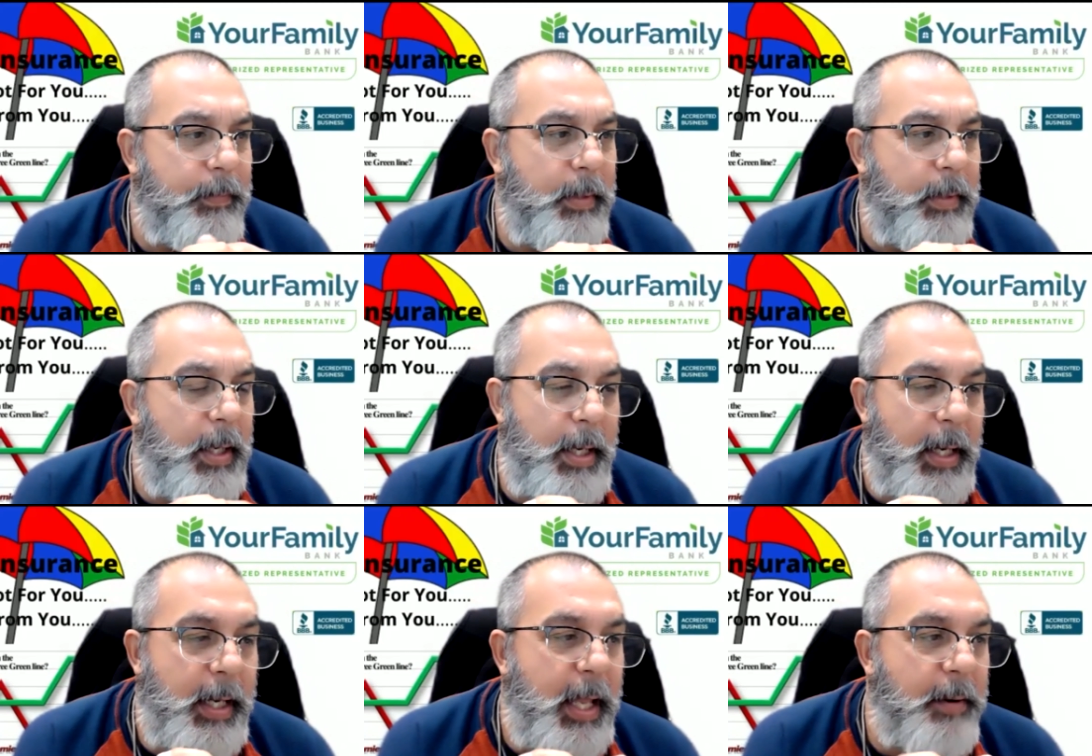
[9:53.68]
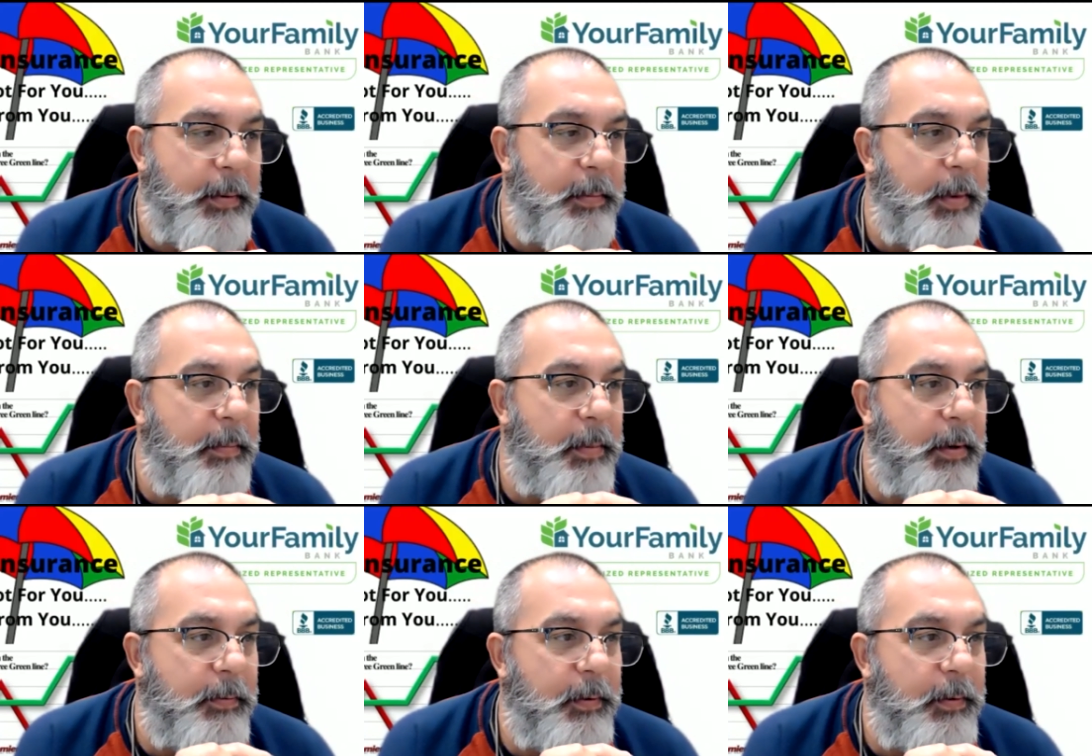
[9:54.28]
I can't
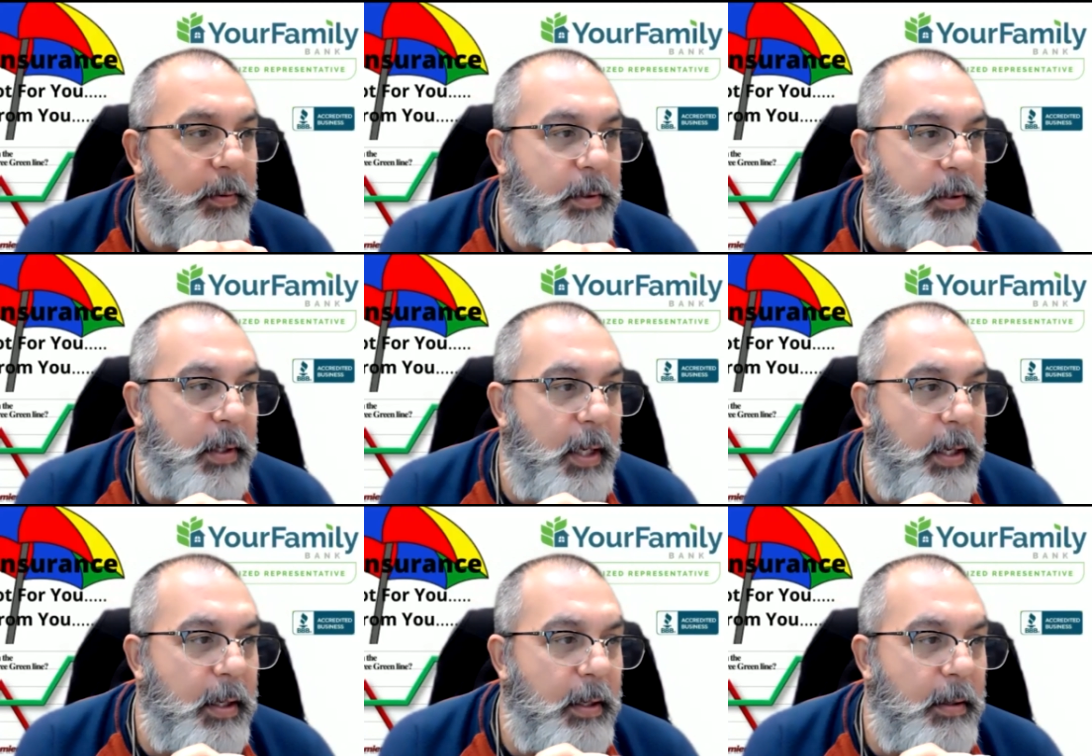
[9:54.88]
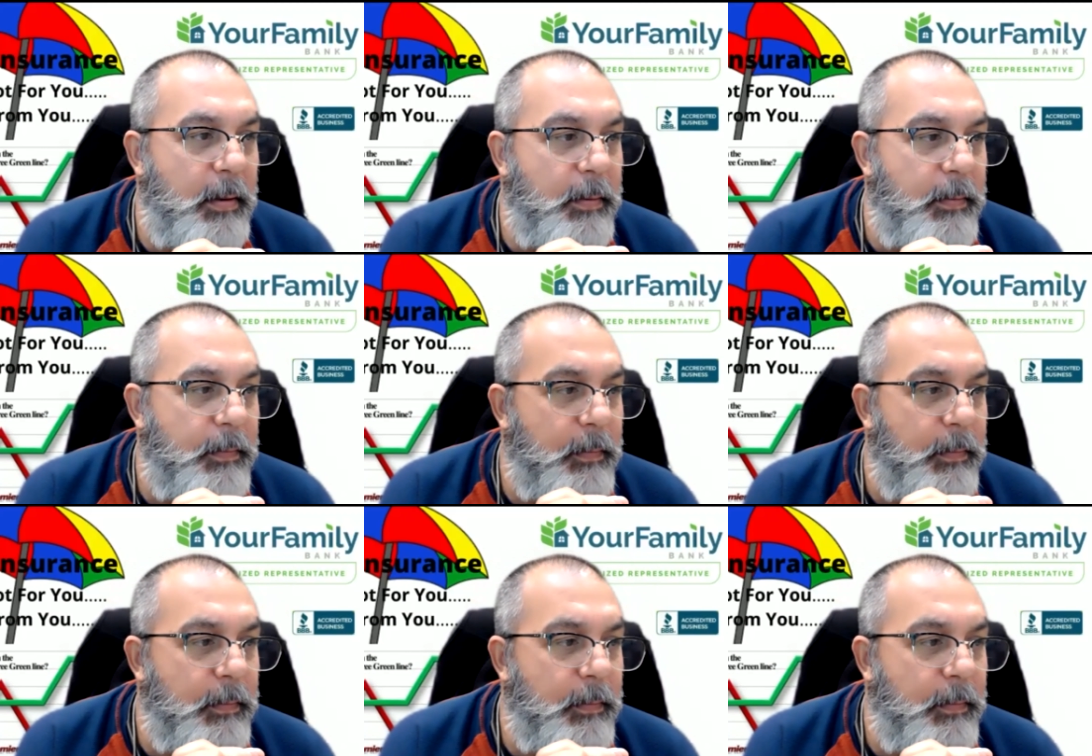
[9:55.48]
remember if it was like a uh,